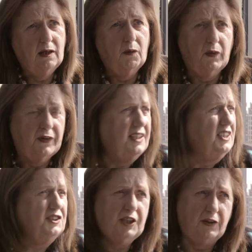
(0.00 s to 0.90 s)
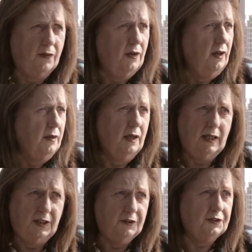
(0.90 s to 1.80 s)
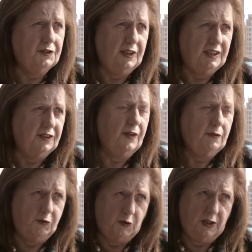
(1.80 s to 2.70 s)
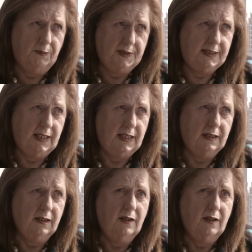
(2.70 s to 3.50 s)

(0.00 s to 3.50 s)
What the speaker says: where in the general industry, it's around 40%.